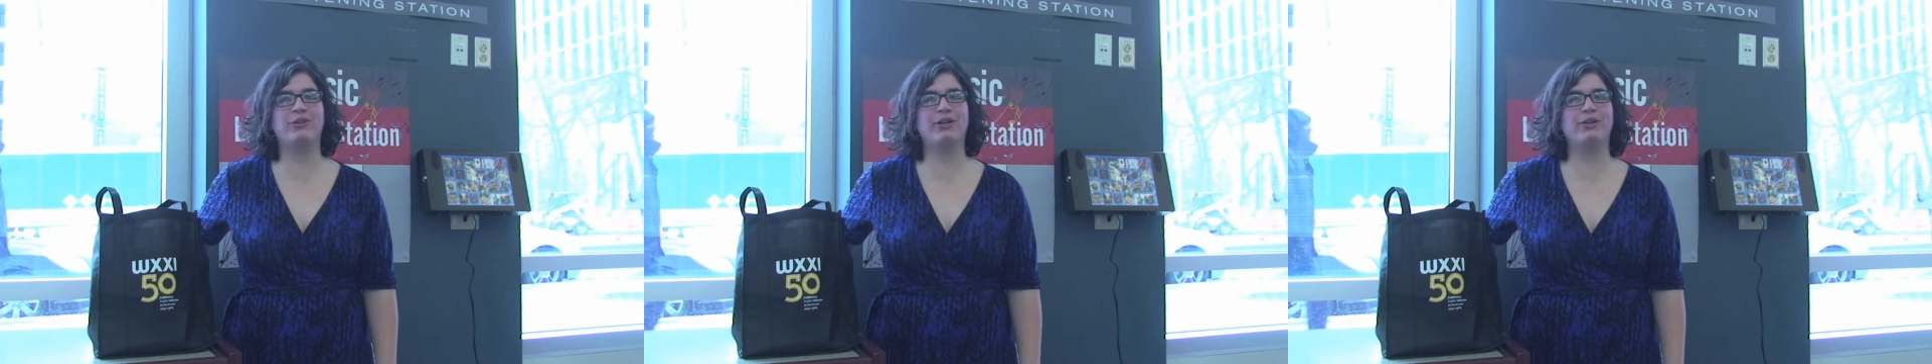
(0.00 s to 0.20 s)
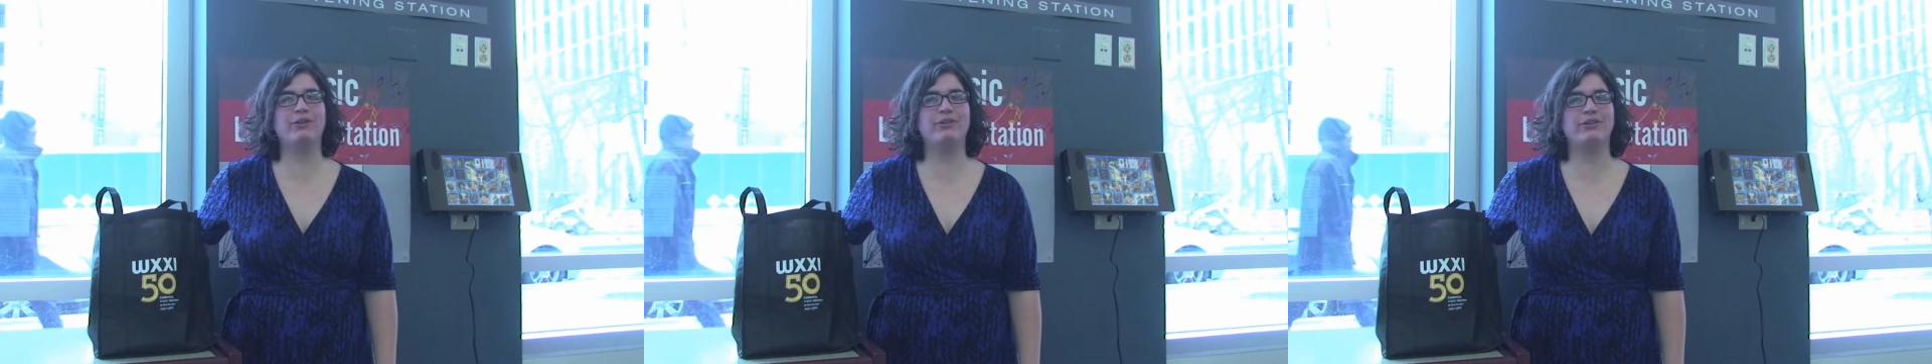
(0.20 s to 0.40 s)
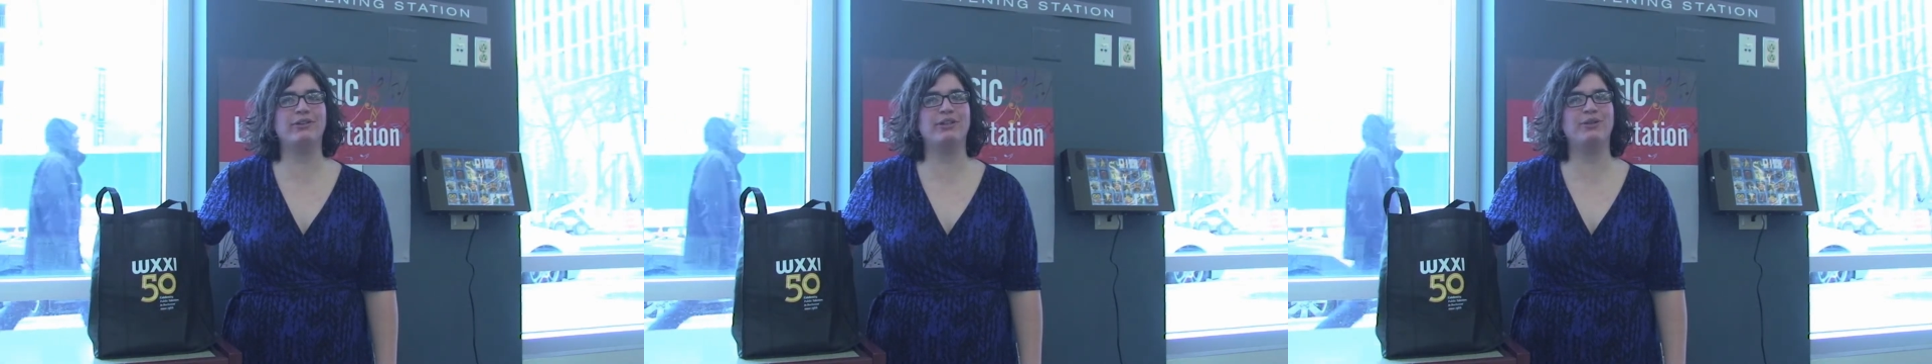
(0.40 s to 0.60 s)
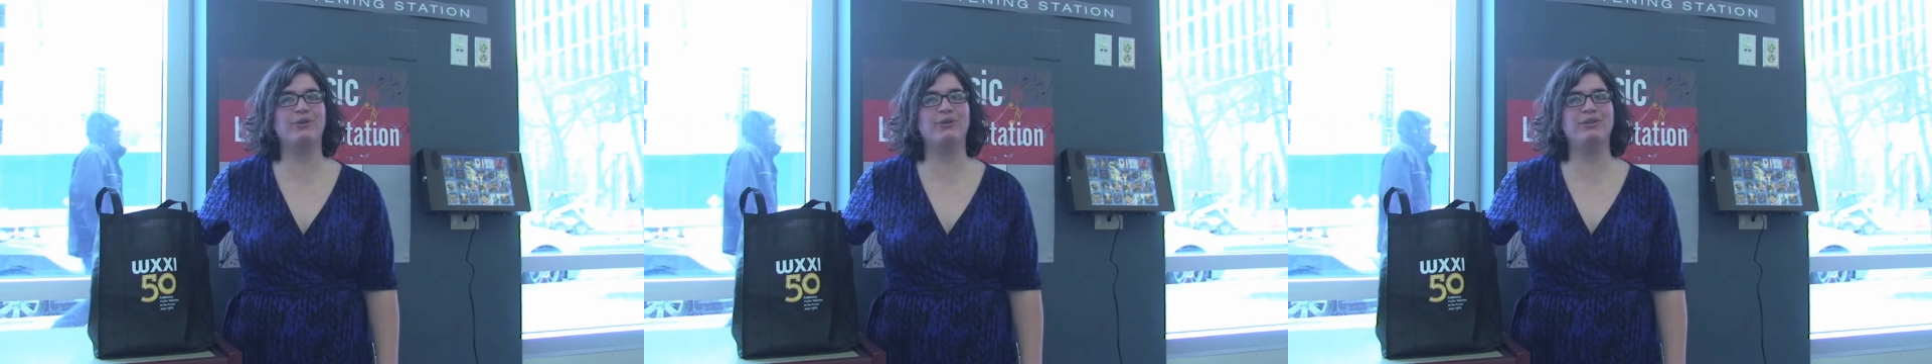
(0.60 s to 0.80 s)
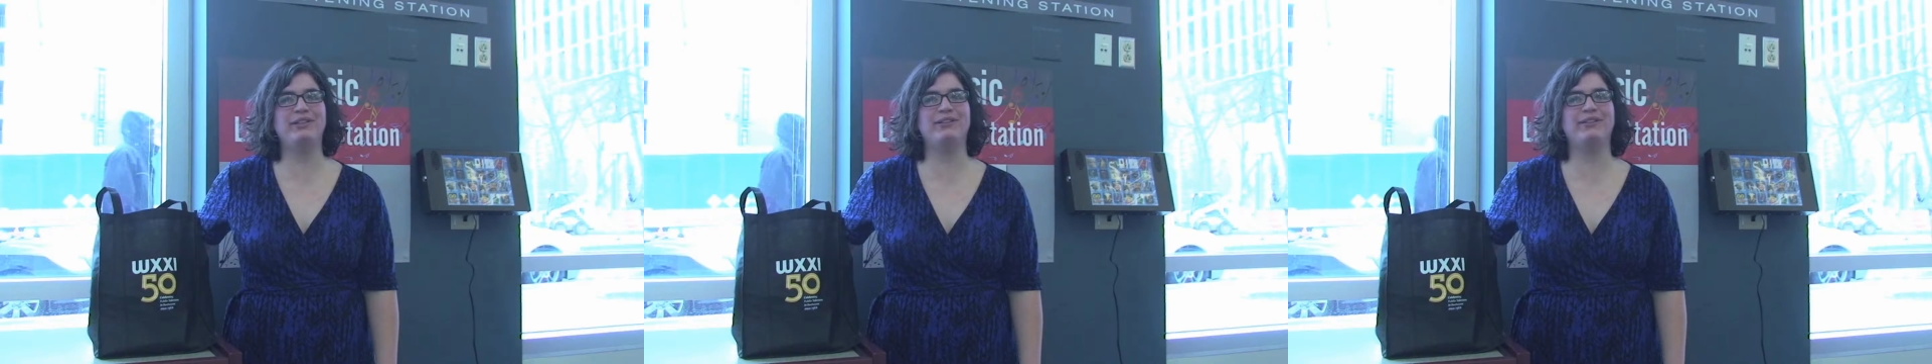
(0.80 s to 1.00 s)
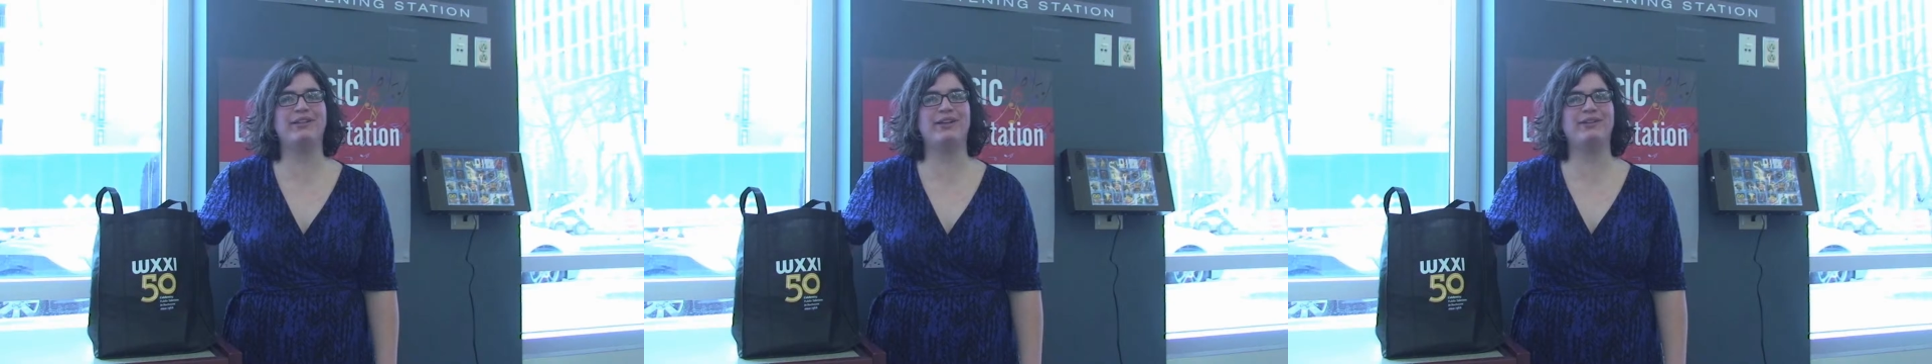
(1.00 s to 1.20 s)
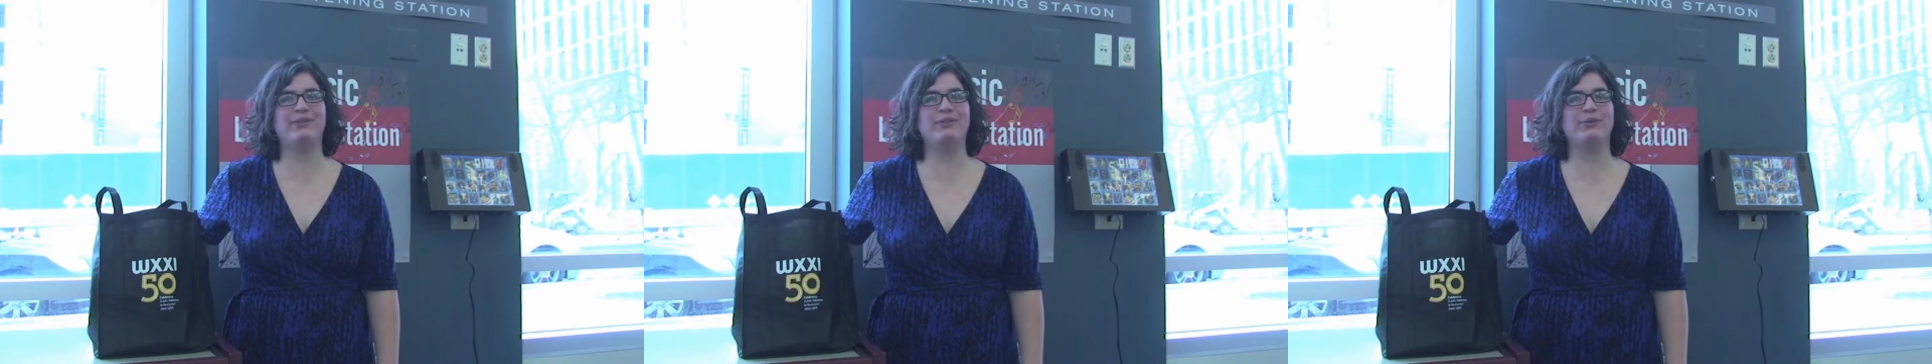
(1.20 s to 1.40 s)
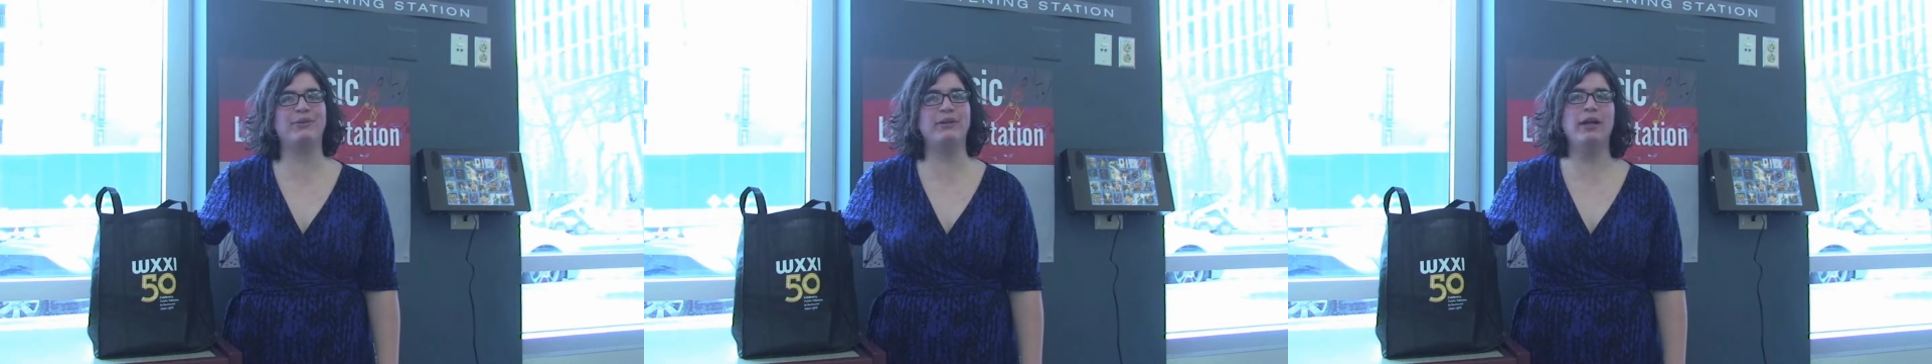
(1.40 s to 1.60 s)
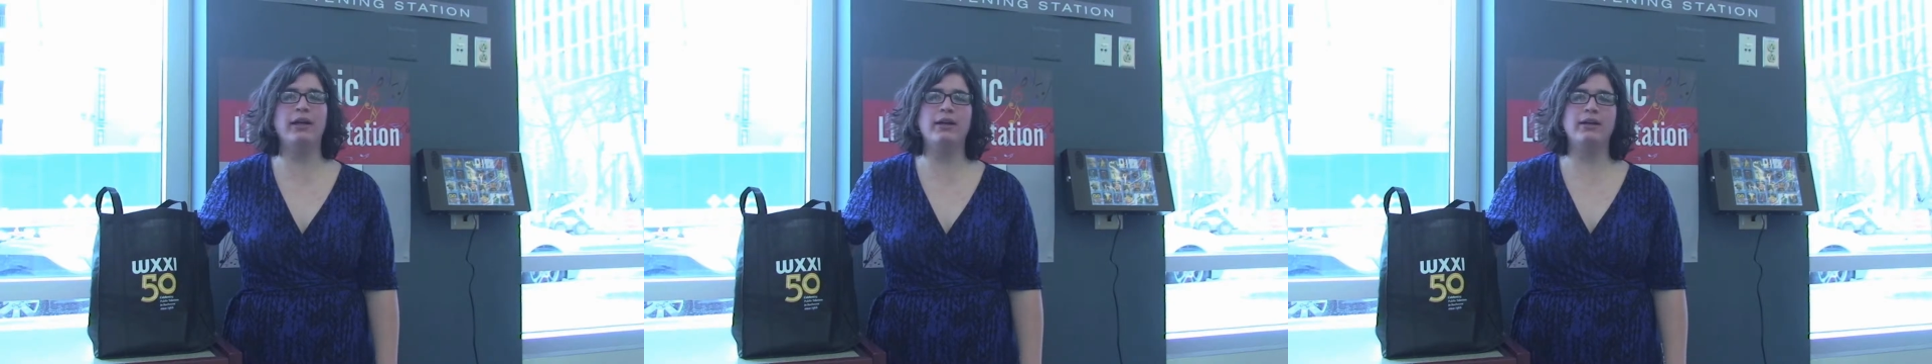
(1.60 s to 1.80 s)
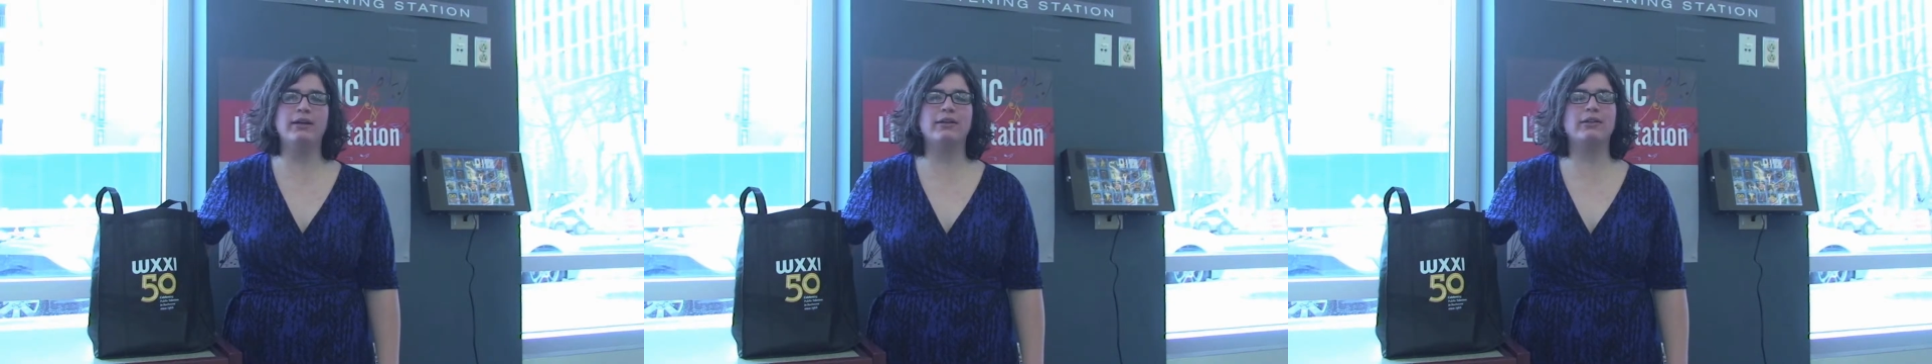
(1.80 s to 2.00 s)
studios in the Old East High
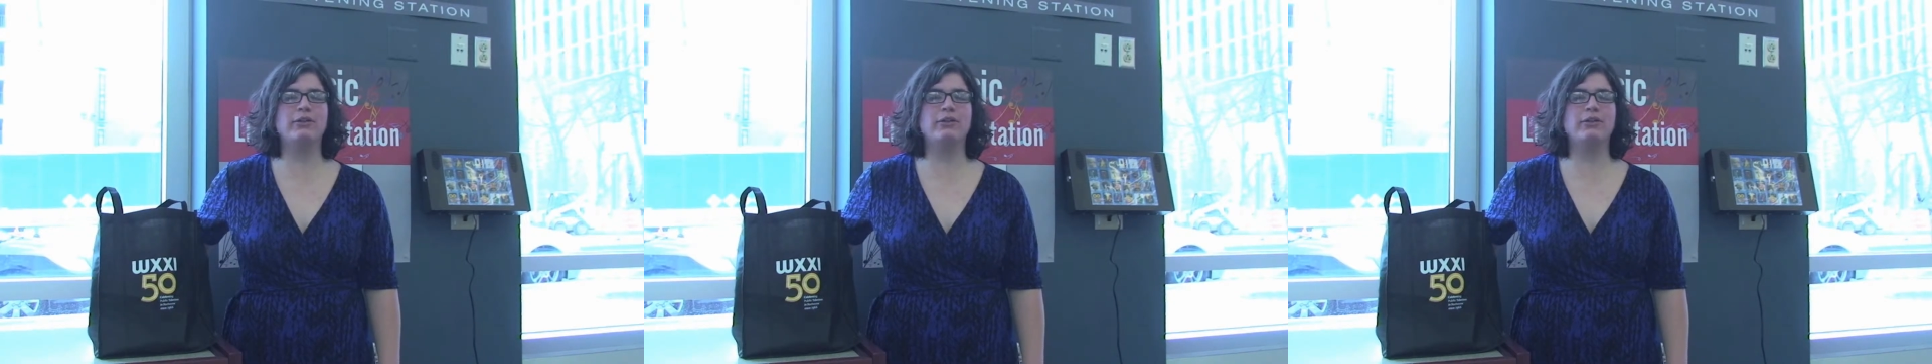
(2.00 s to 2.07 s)
School